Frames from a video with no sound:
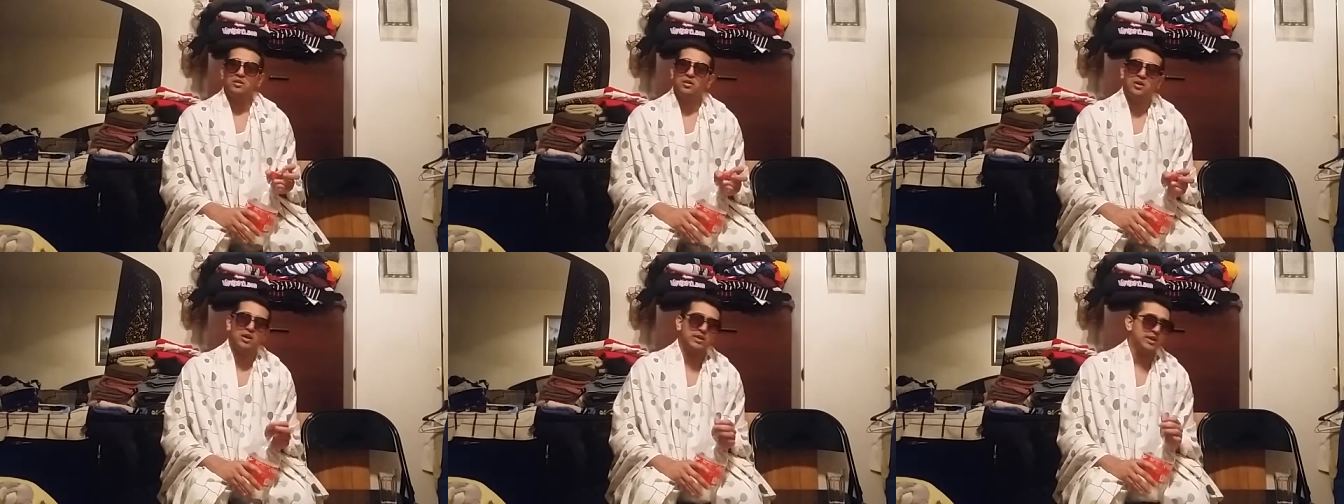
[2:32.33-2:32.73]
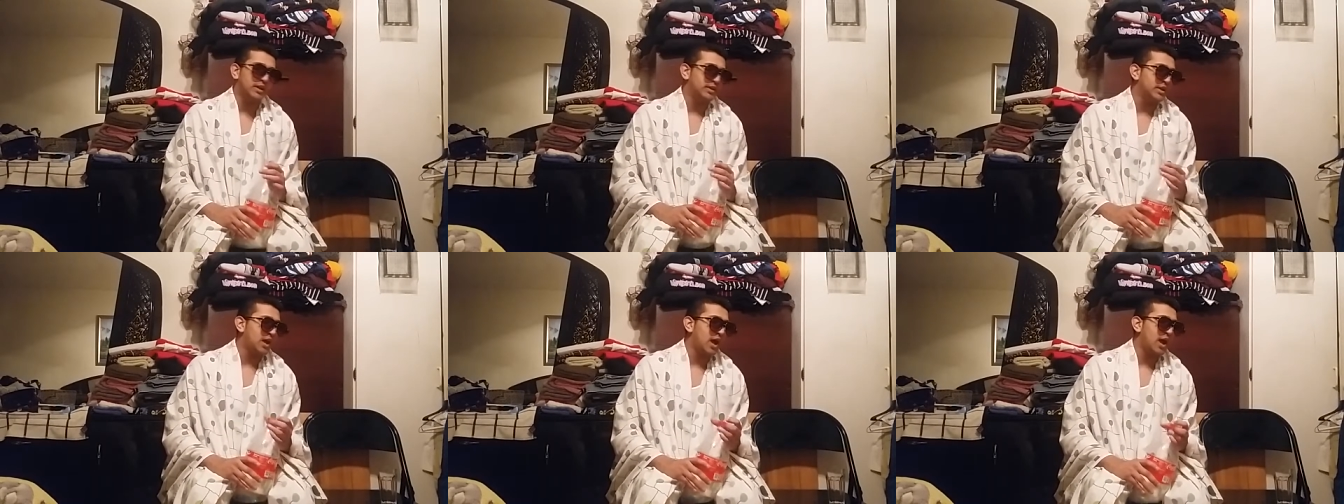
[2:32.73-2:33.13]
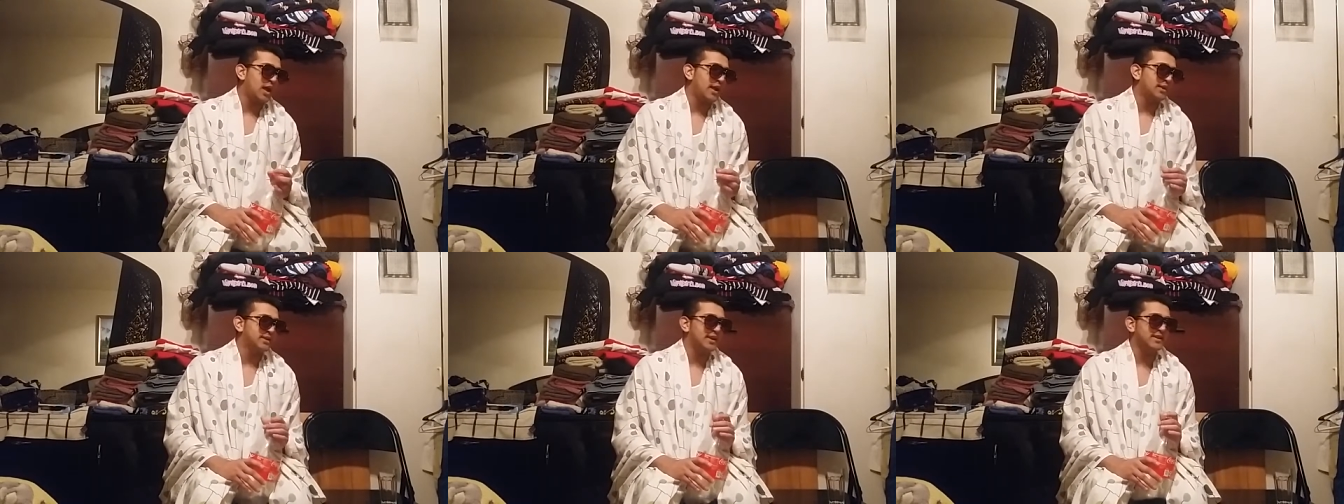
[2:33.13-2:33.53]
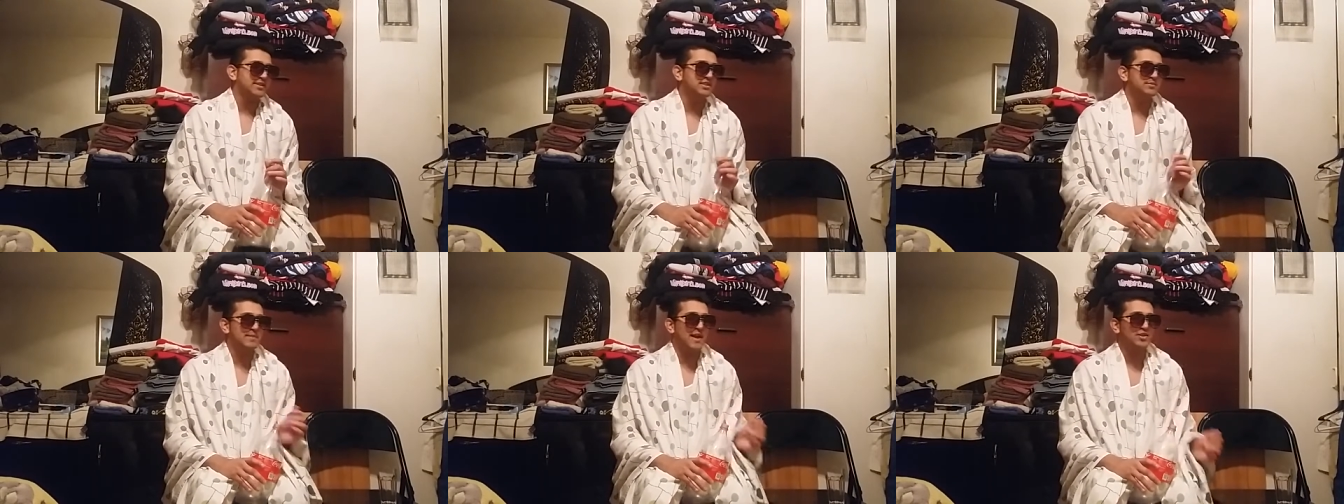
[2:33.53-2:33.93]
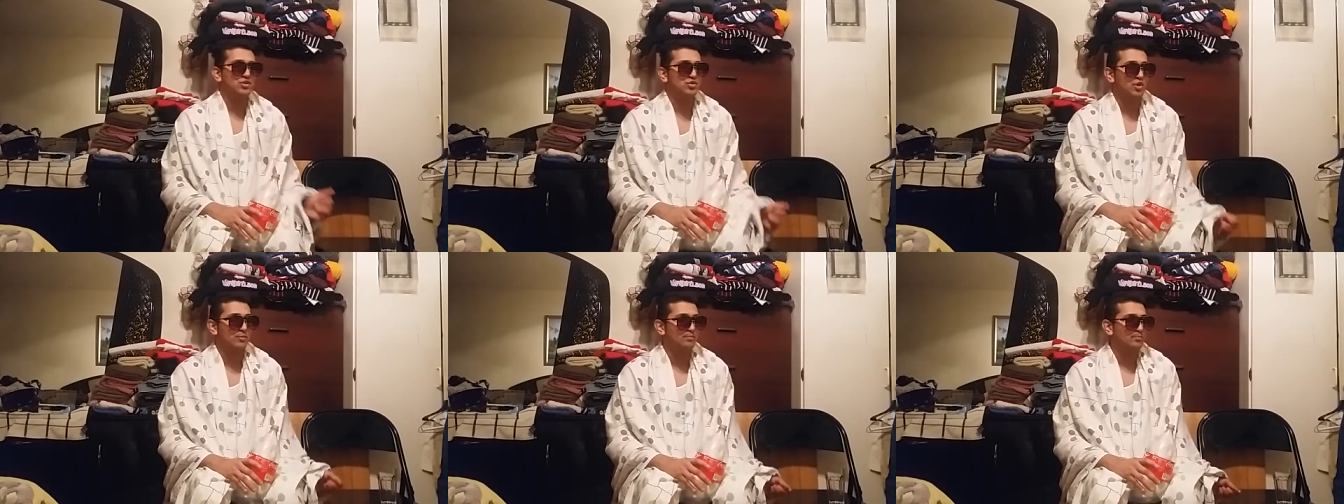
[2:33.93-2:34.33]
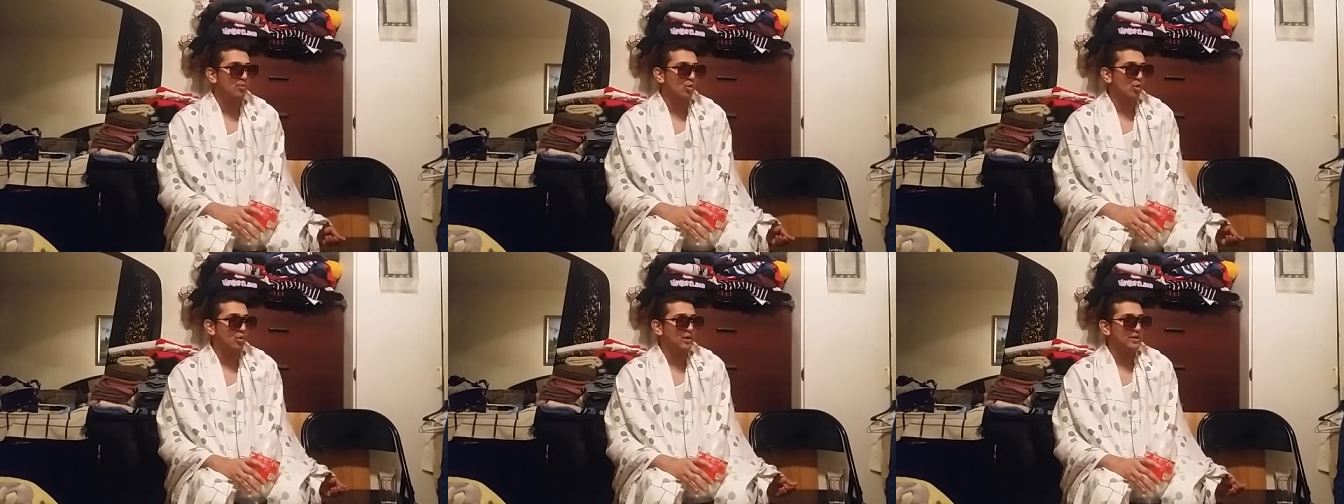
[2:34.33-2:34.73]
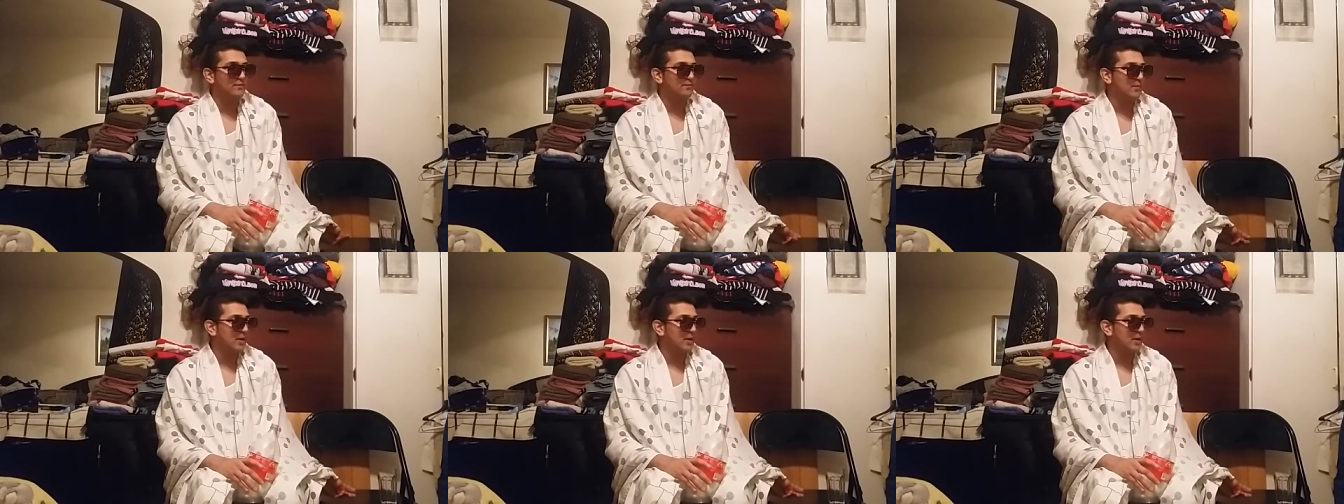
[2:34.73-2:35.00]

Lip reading: Yeah. And yeah, these matches are boring,